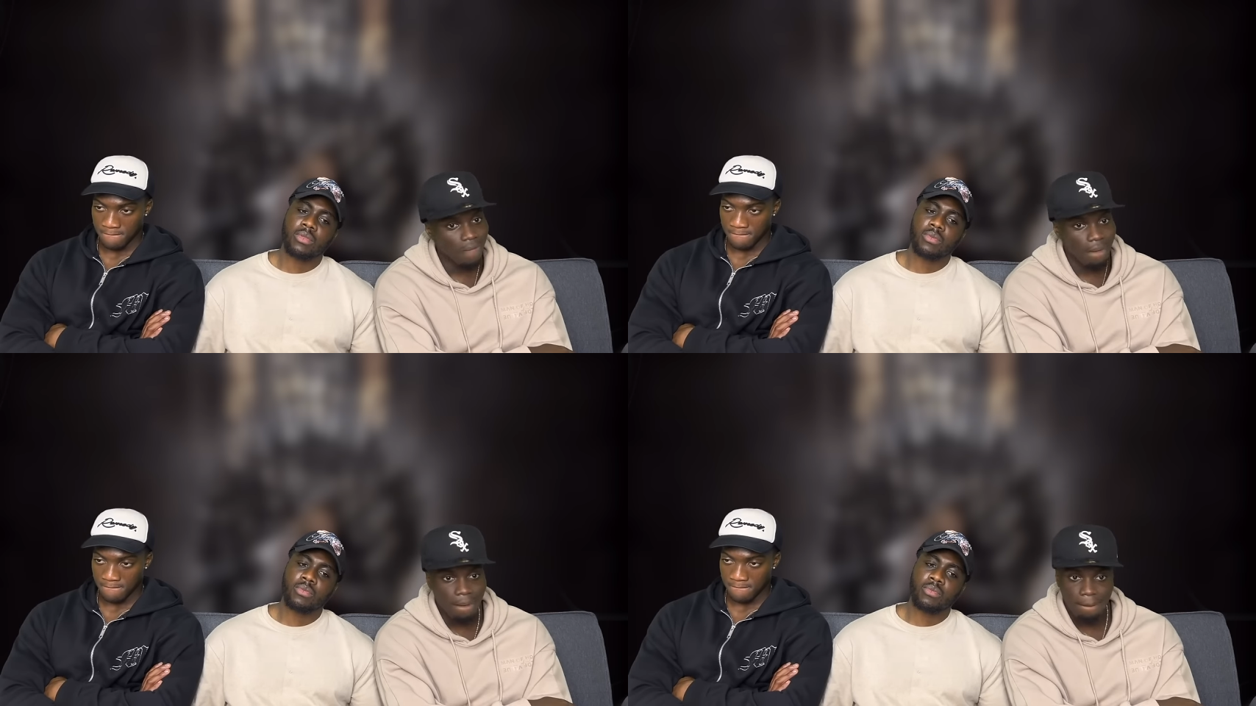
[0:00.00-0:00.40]

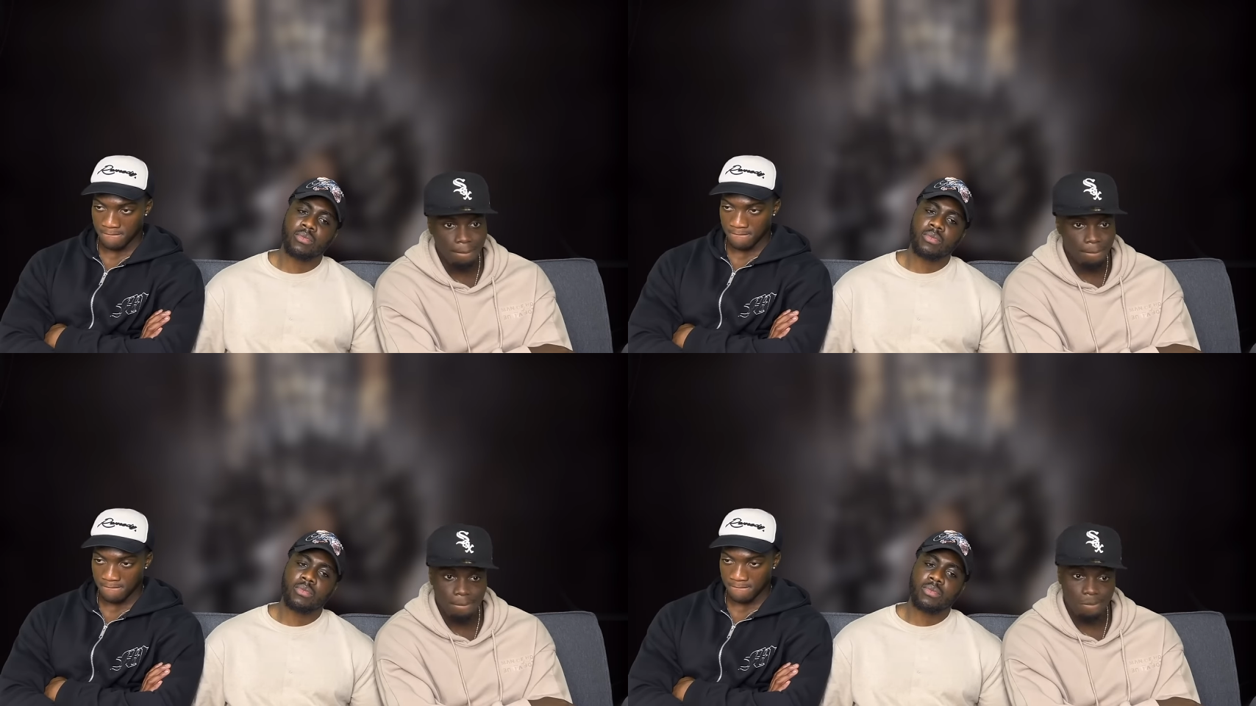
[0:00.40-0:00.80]

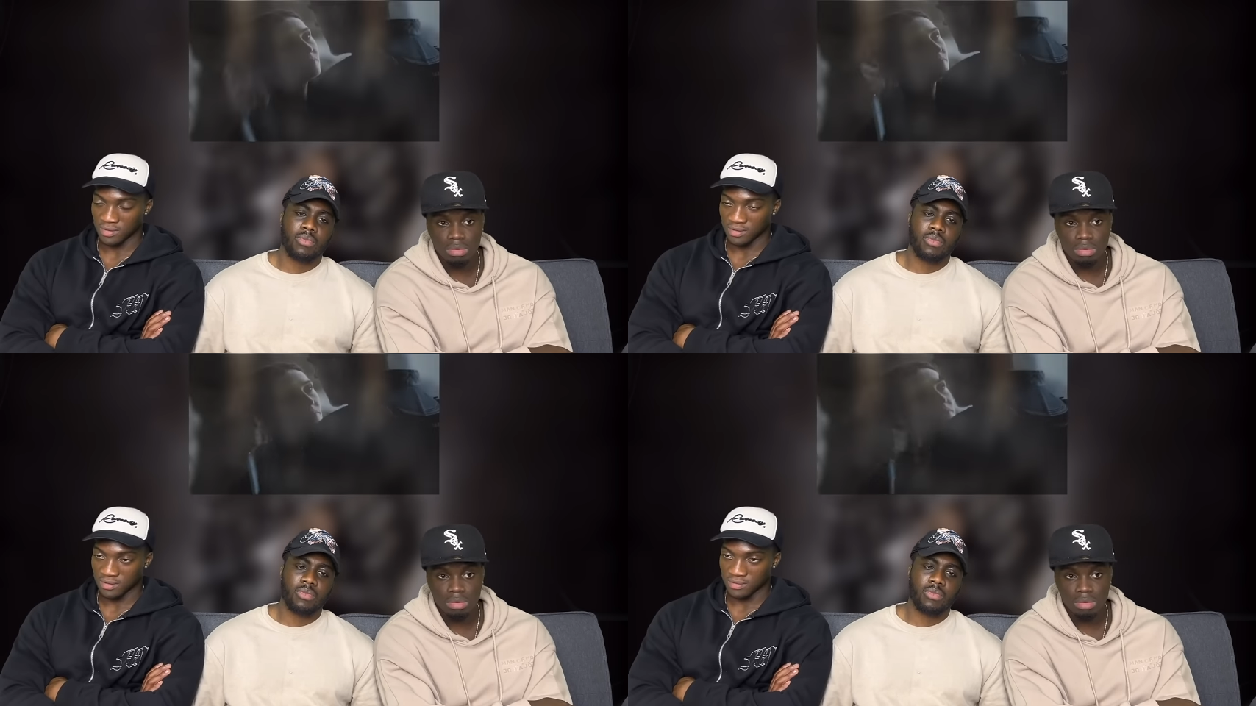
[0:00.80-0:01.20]

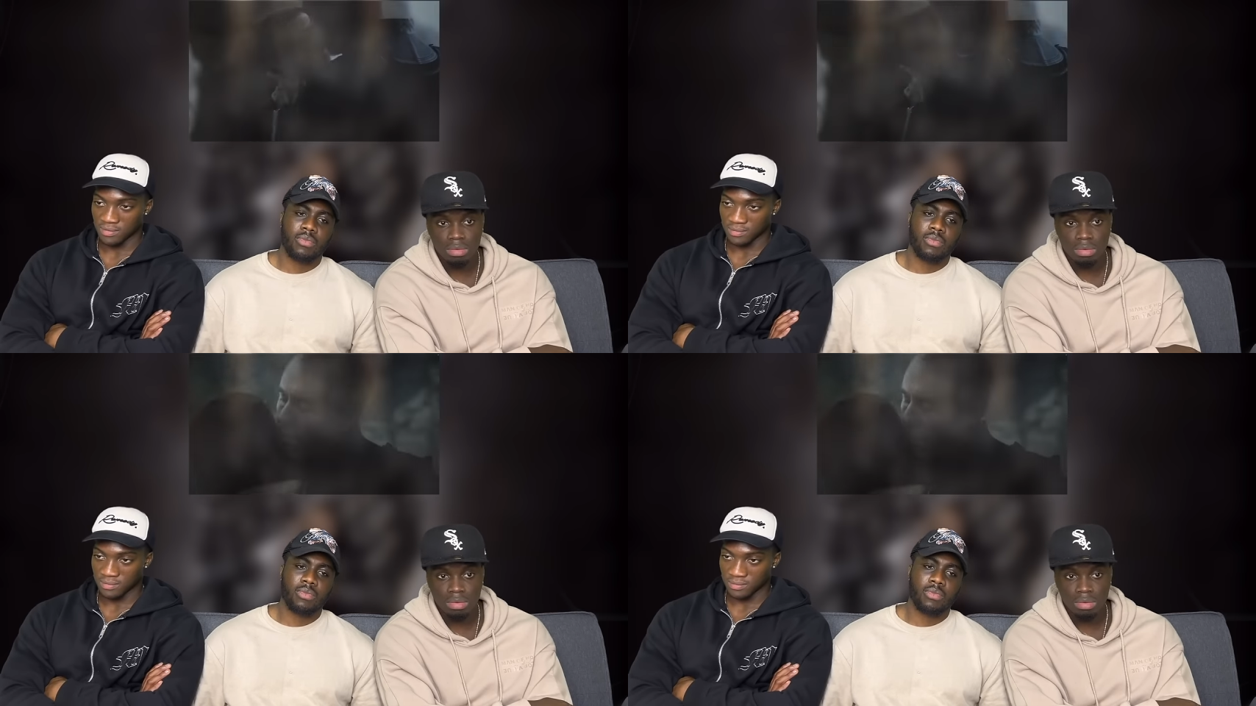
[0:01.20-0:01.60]

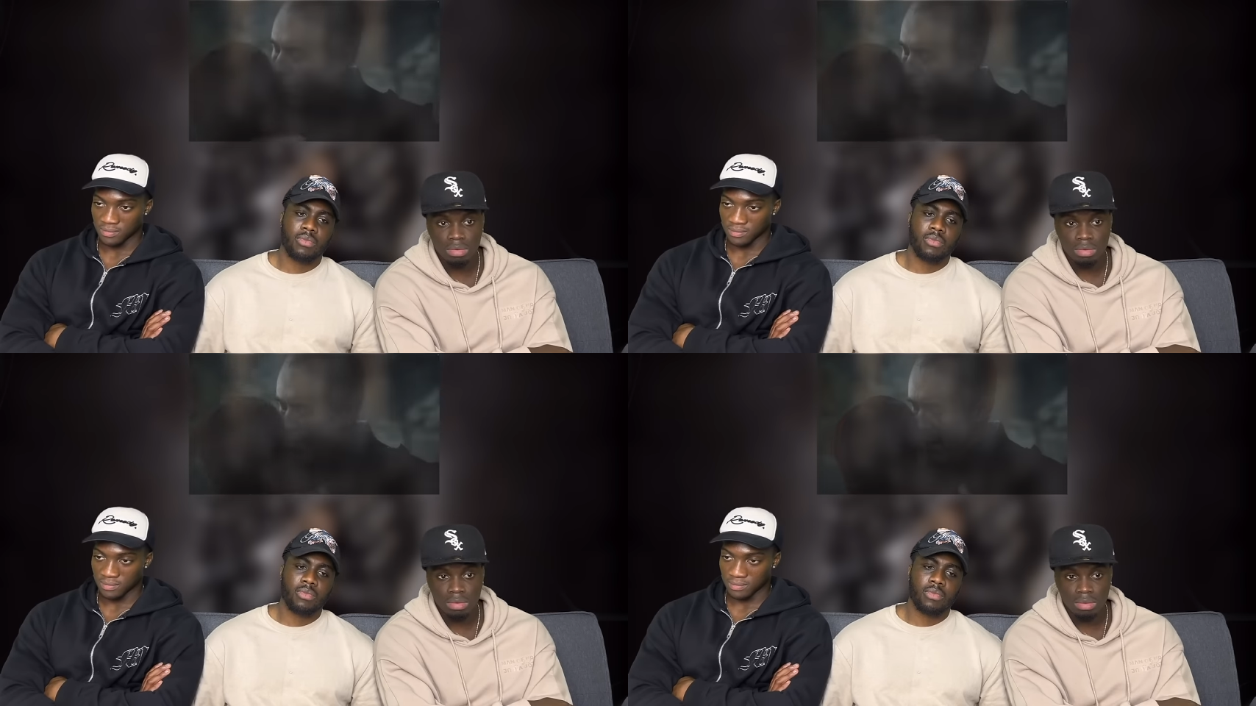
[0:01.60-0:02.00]

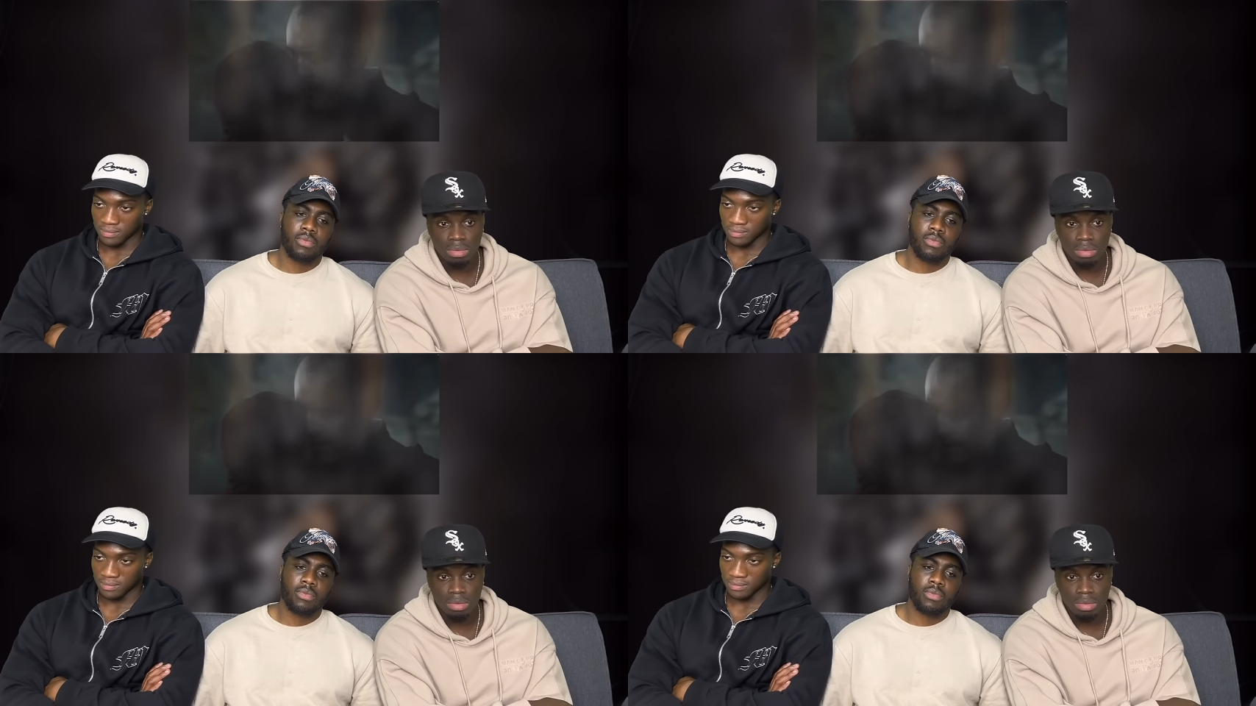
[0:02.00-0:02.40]

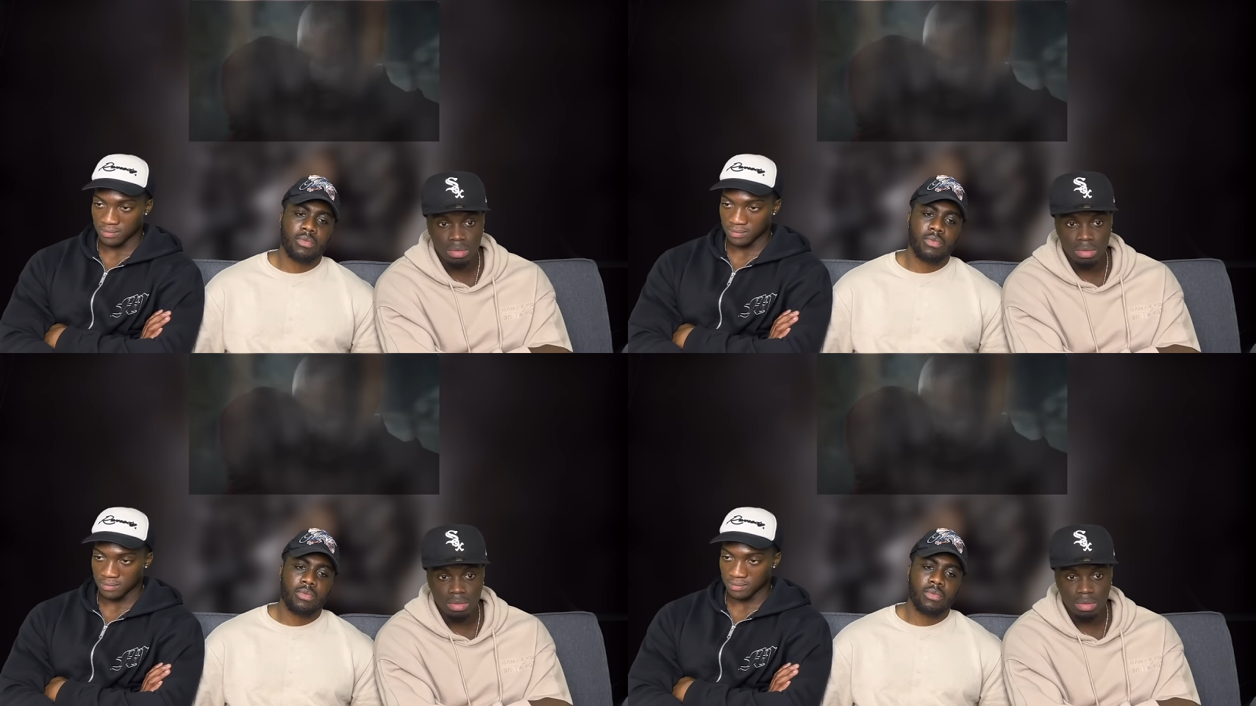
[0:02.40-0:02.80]

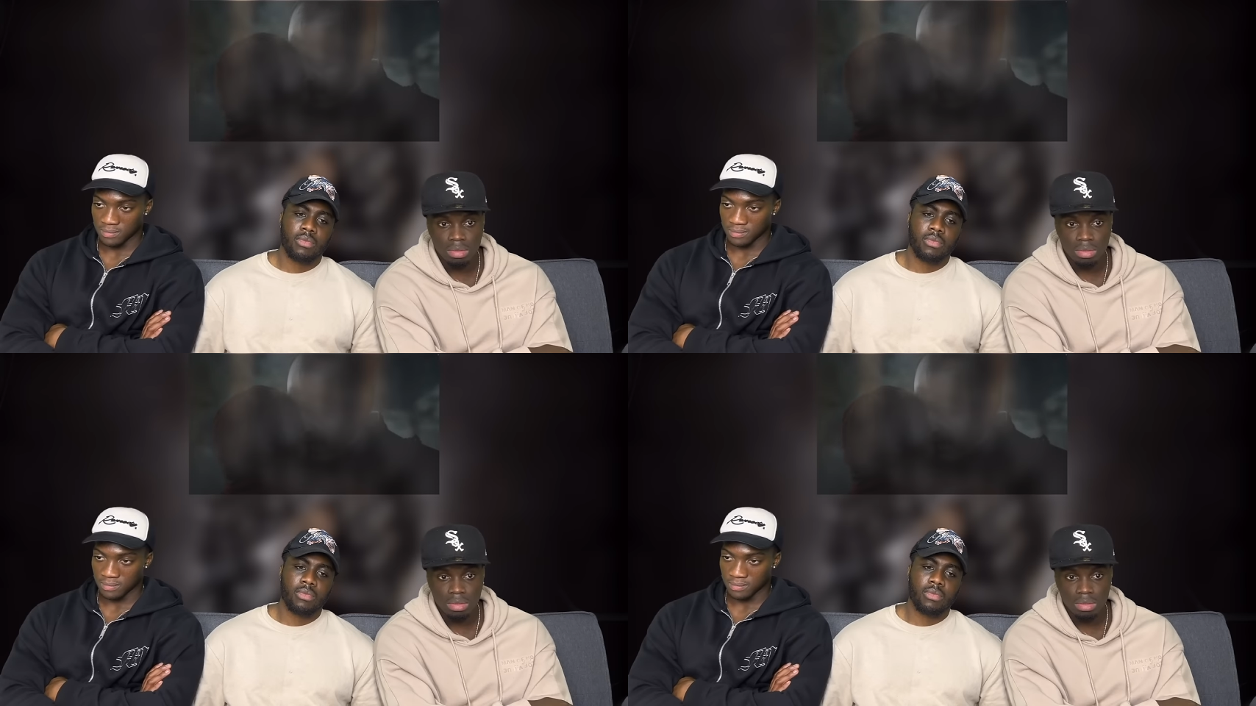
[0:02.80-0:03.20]

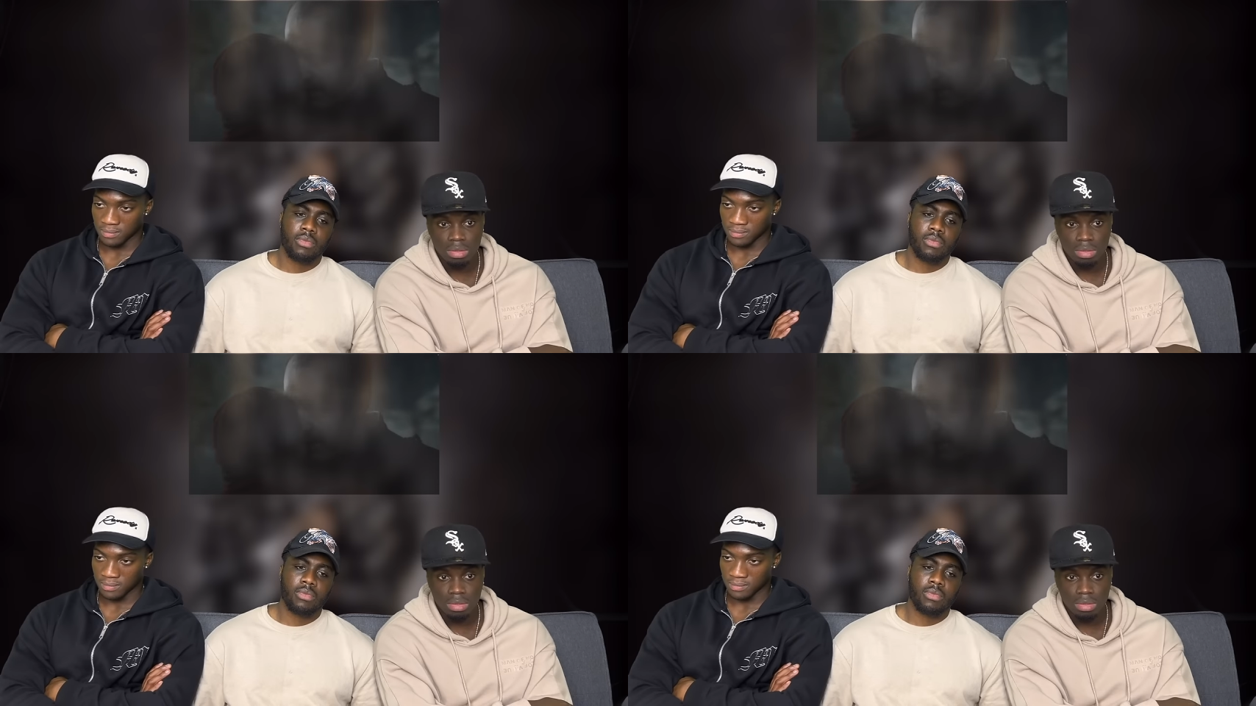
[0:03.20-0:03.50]
(silence)